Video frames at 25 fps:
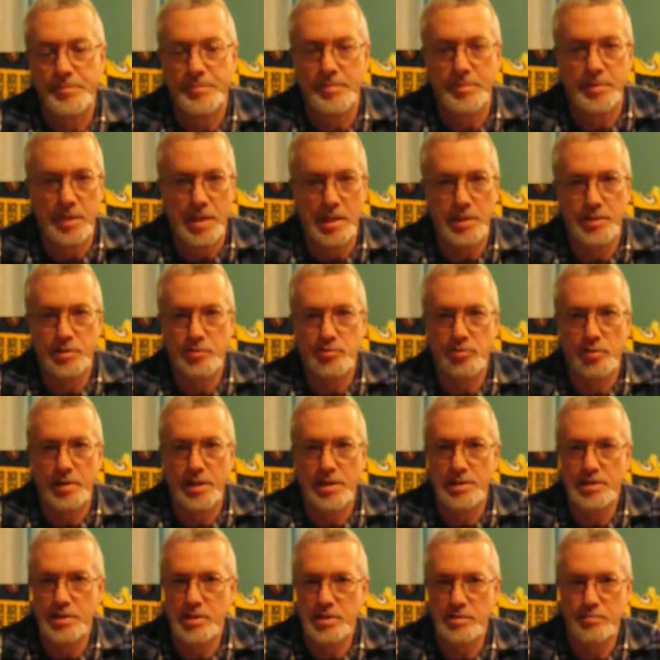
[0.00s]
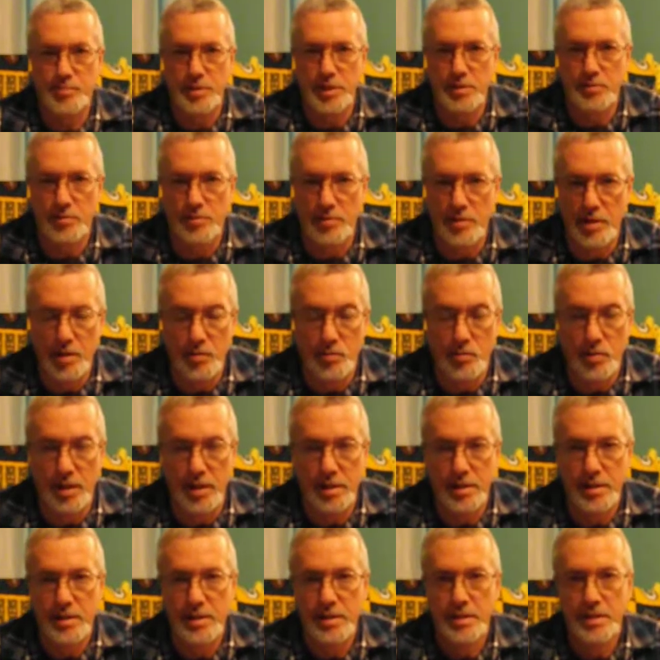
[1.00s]
God trains his people that way.
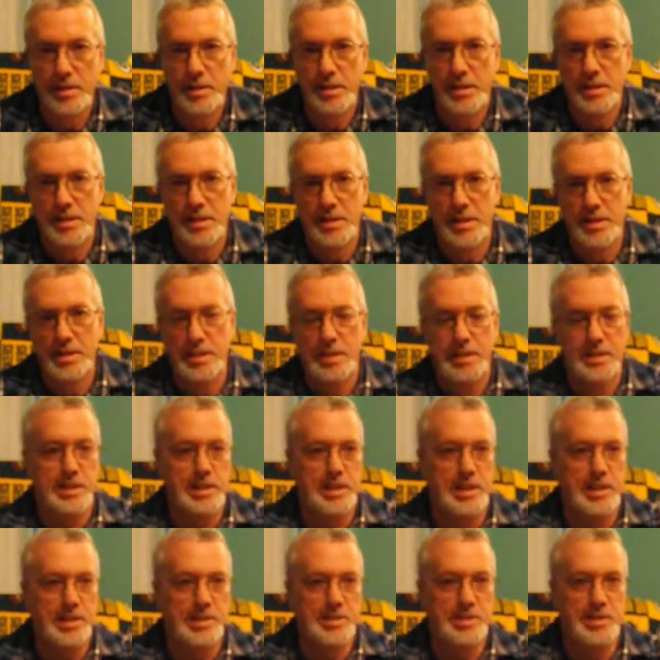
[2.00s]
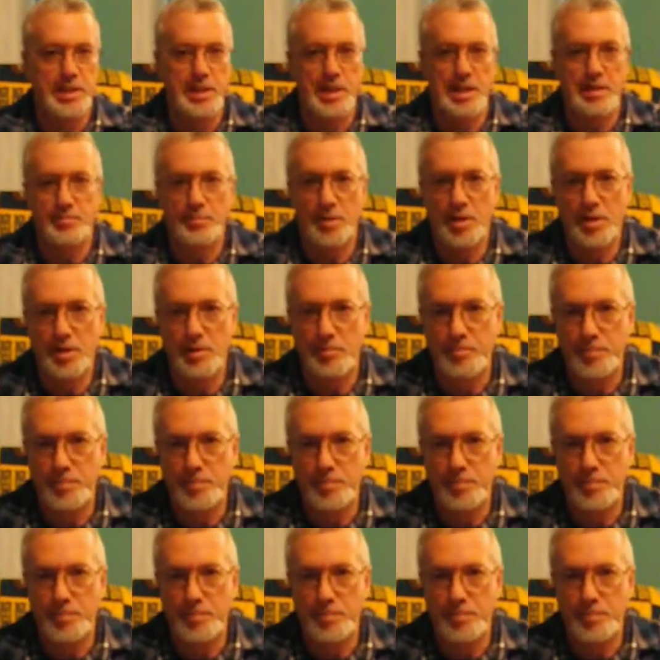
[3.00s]
He said, I'm not a